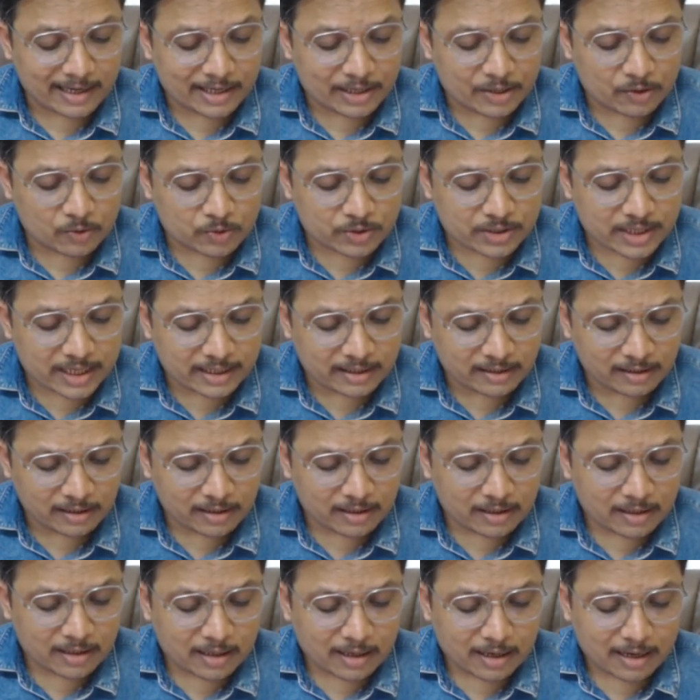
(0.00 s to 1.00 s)
used in
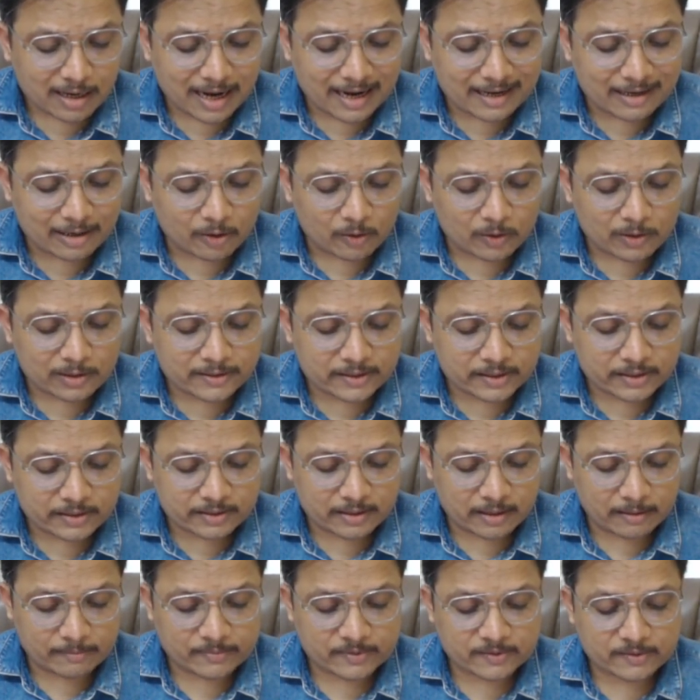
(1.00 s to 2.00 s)
control
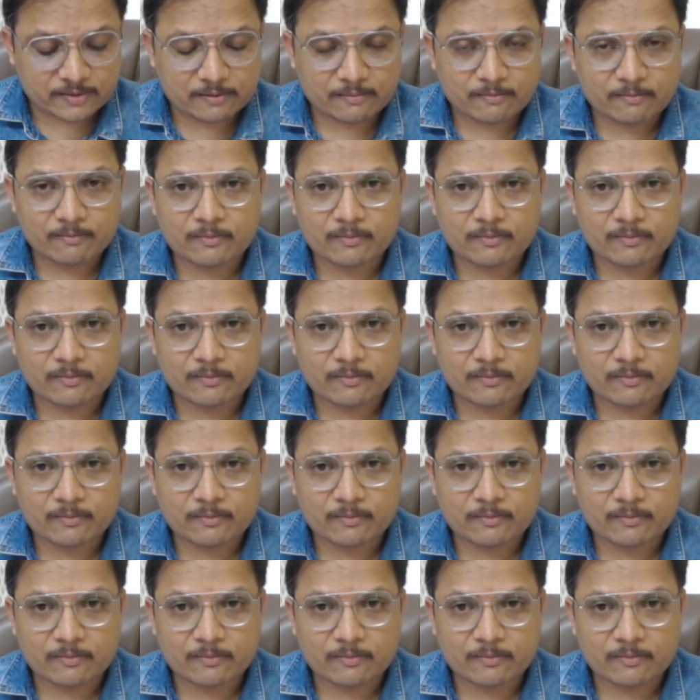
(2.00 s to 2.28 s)
systems.